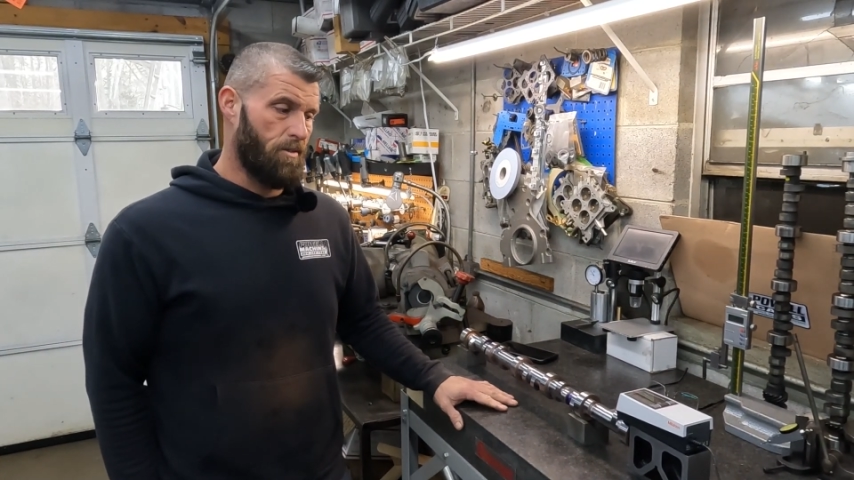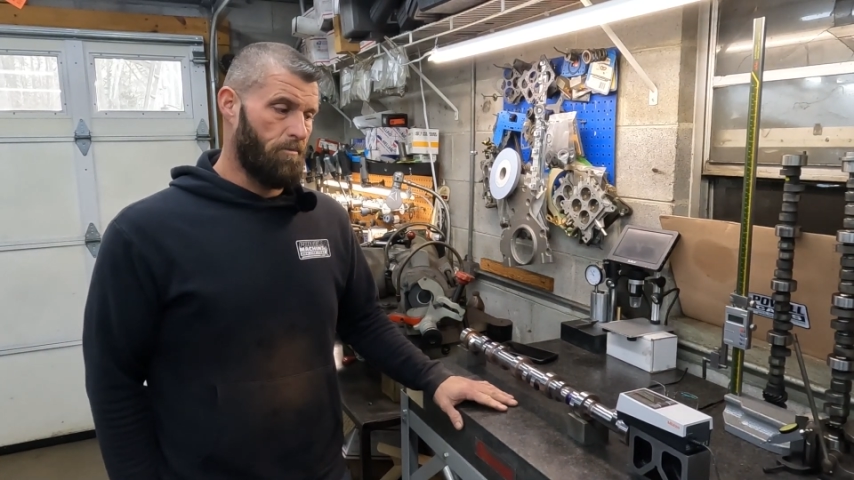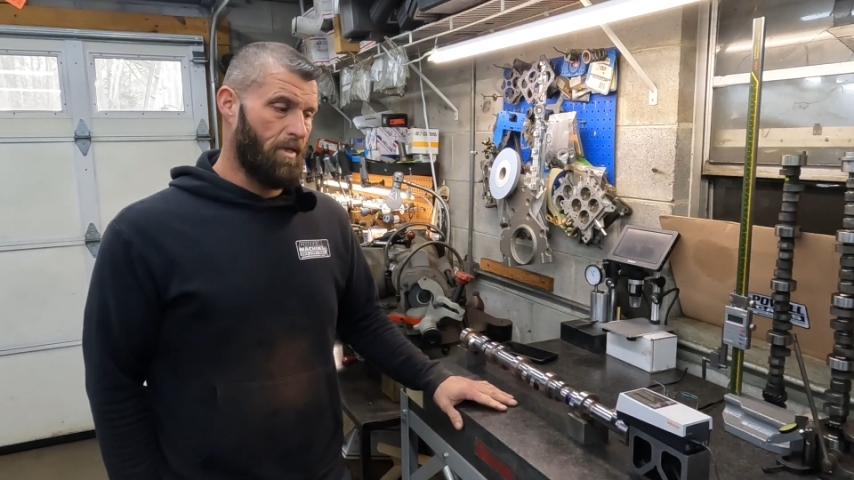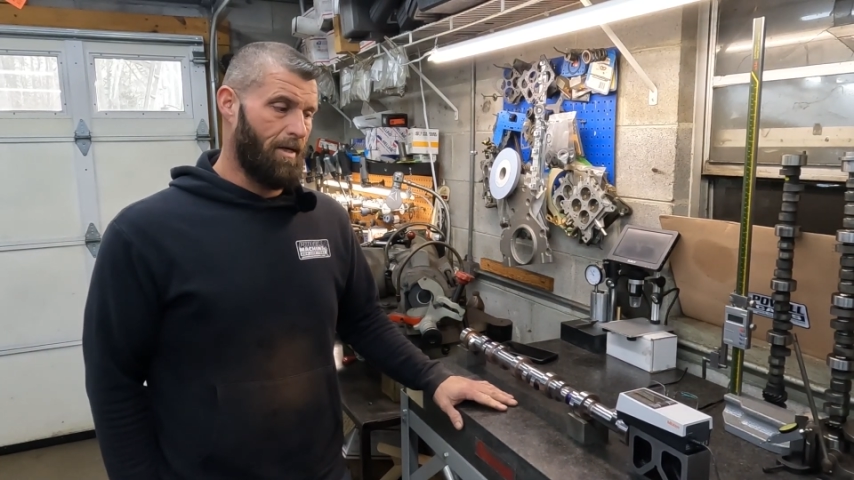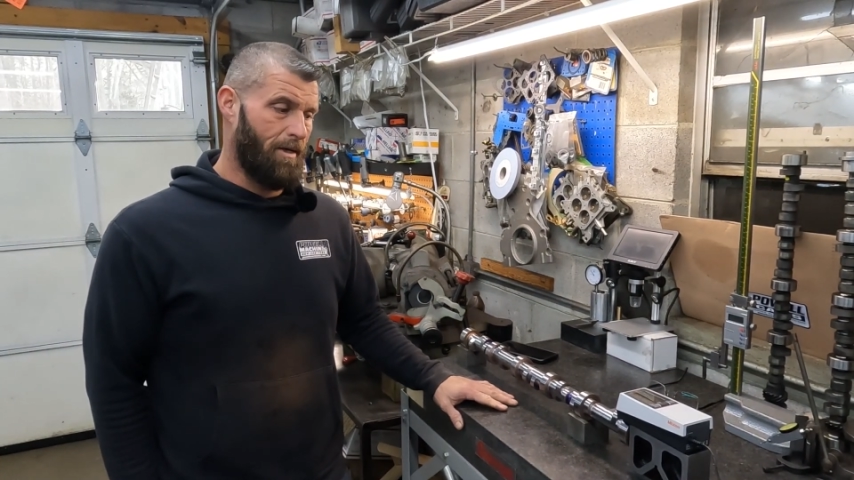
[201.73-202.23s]

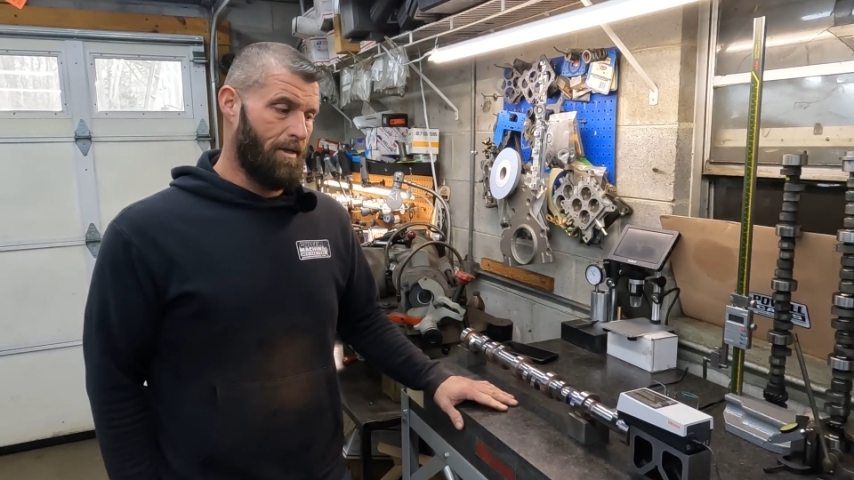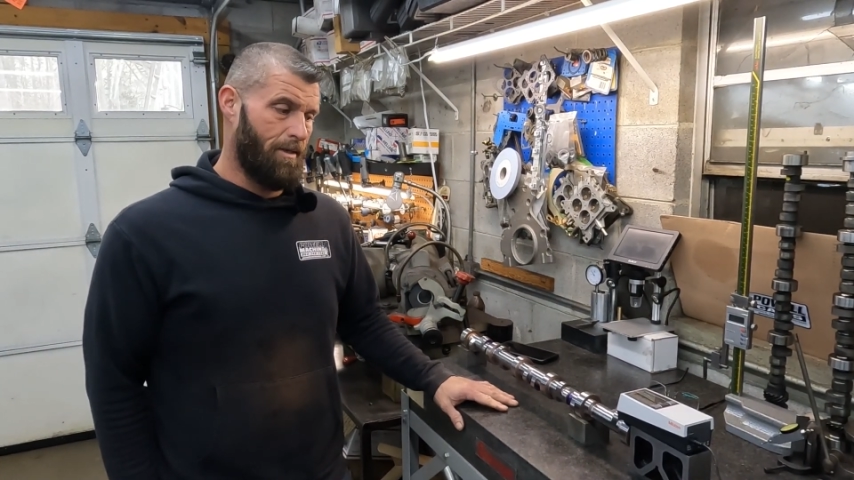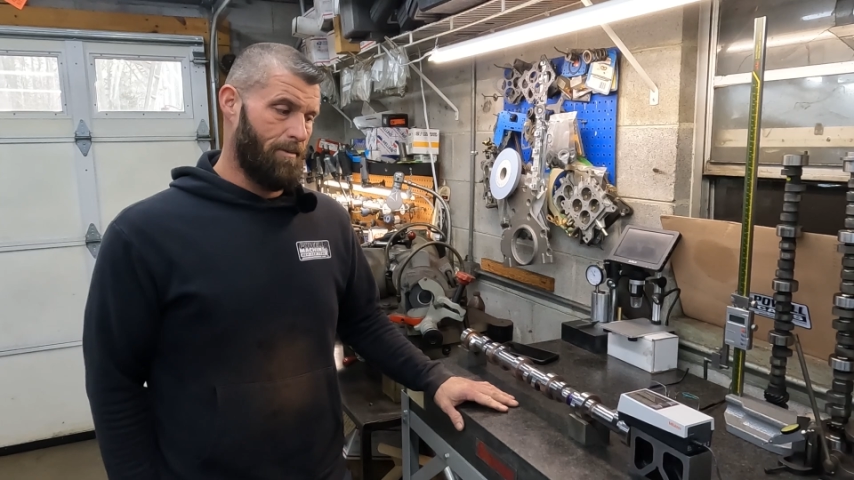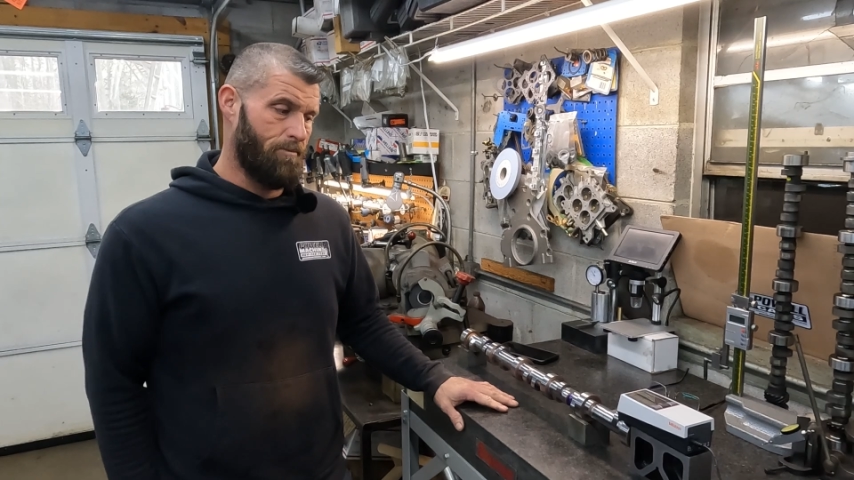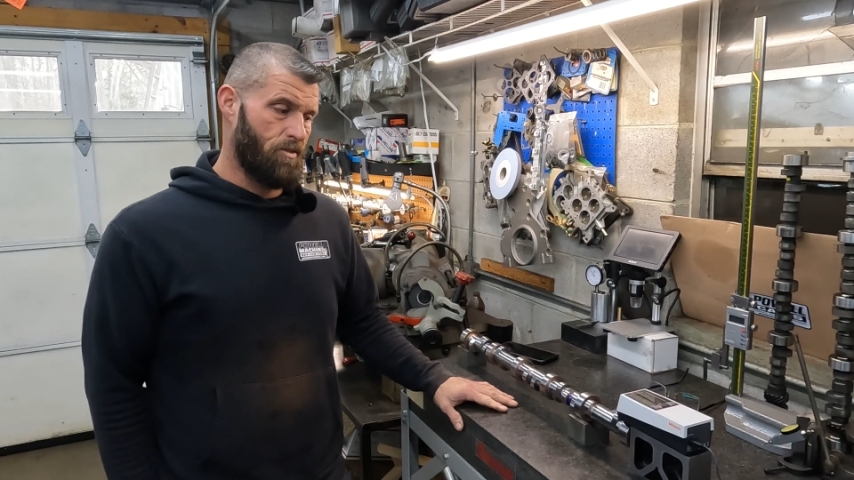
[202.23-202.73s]

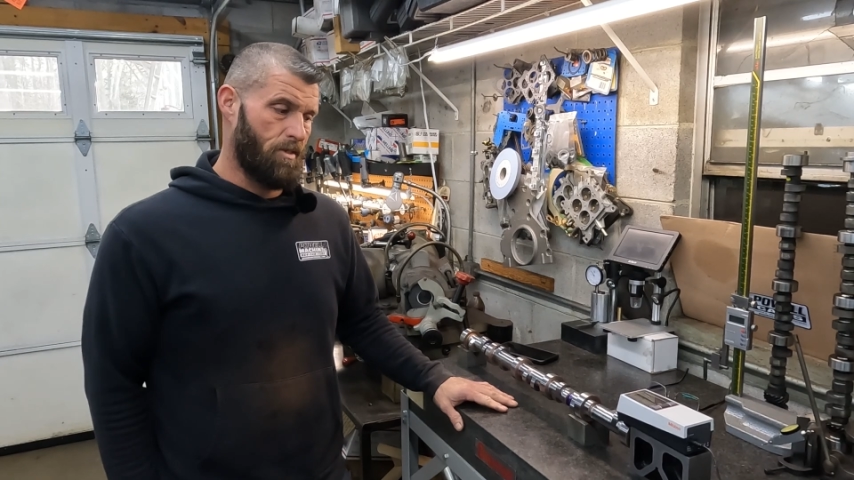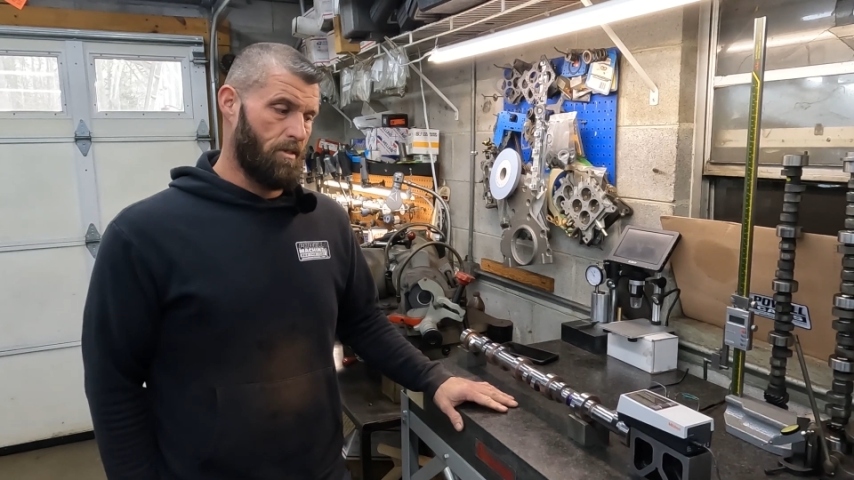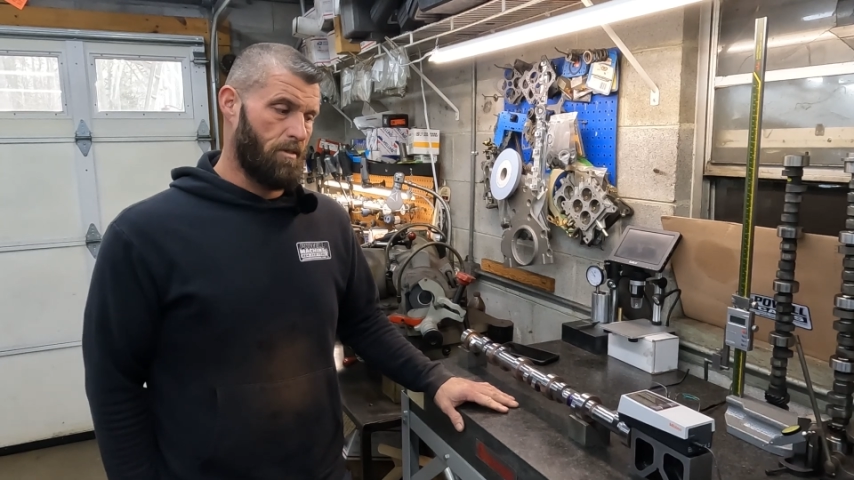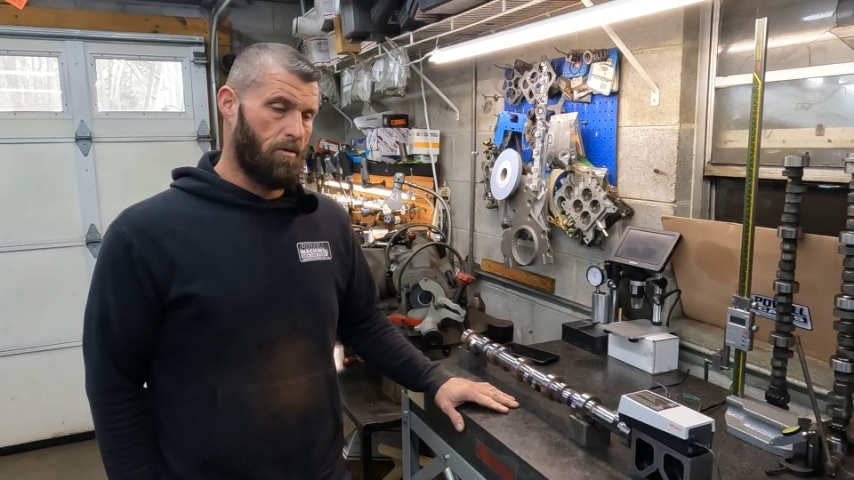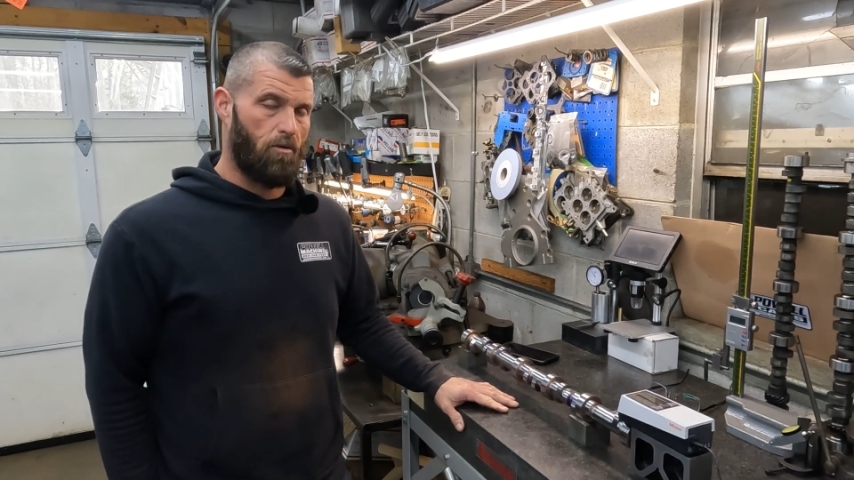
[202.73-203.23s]
sometimes
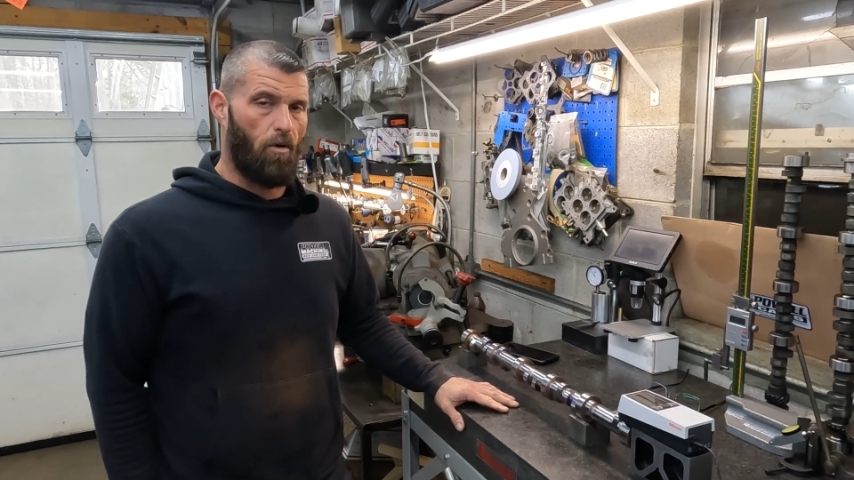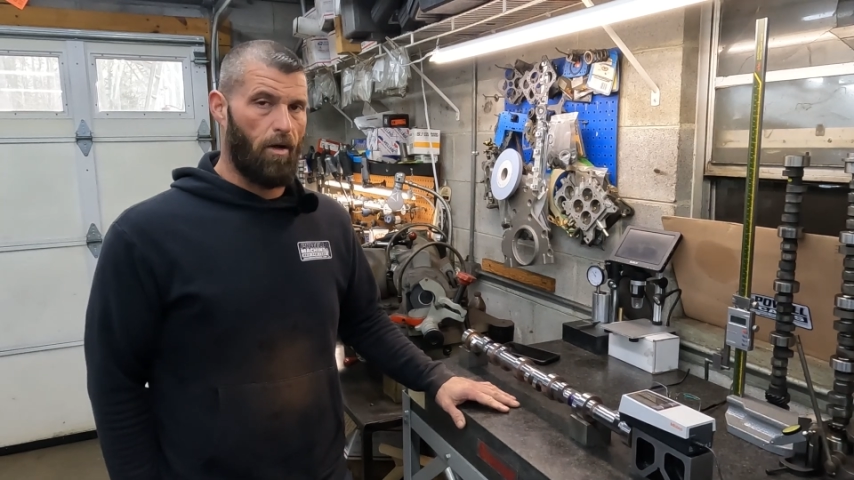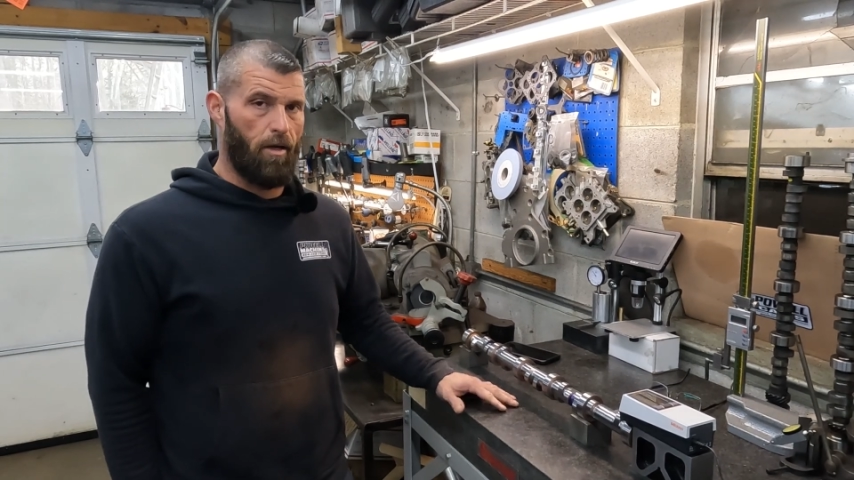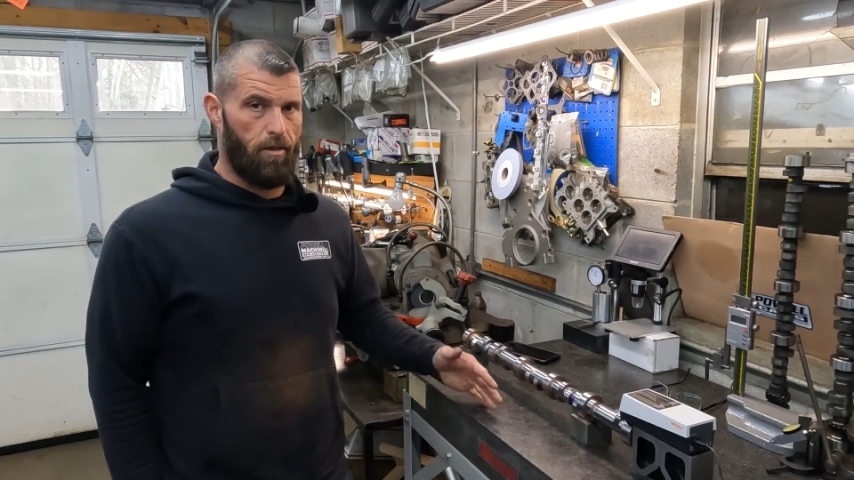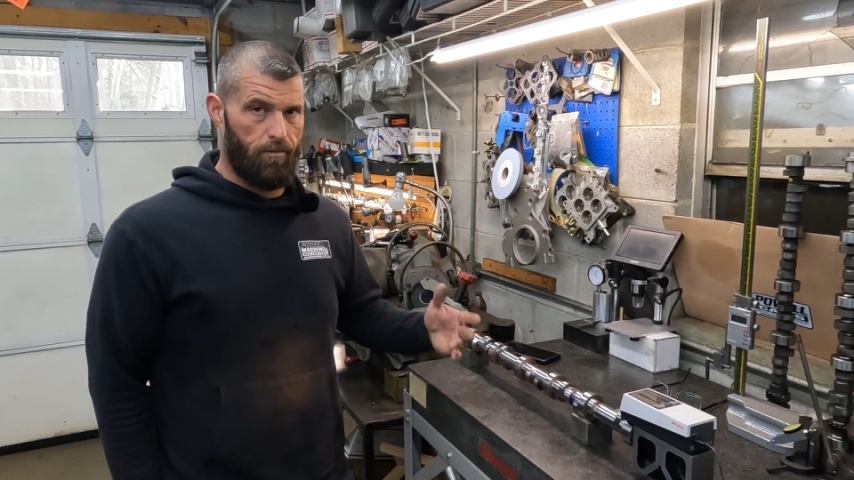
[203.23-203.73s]
and
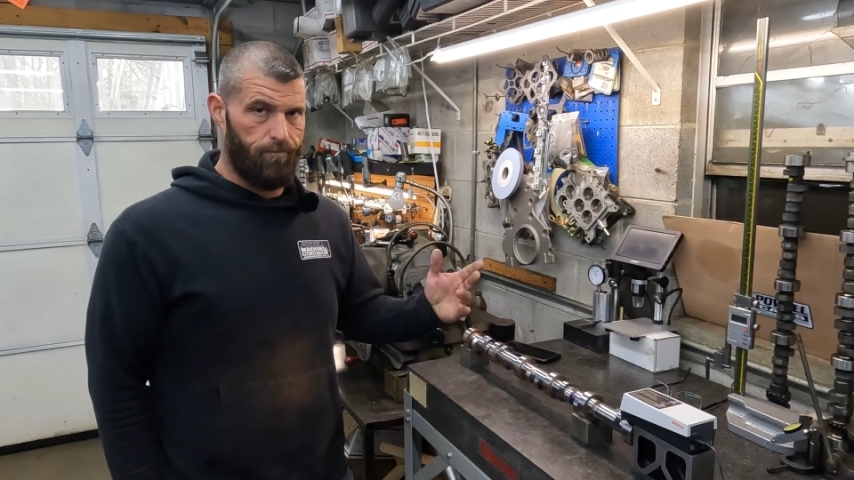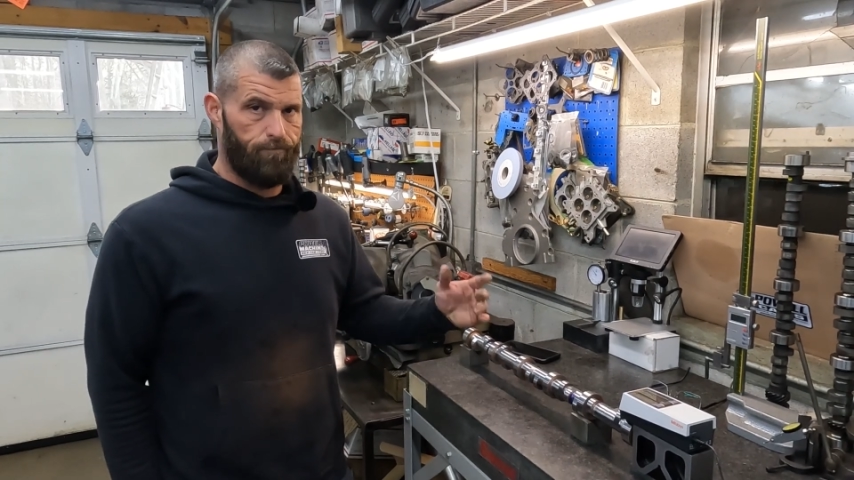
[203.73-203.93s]
create,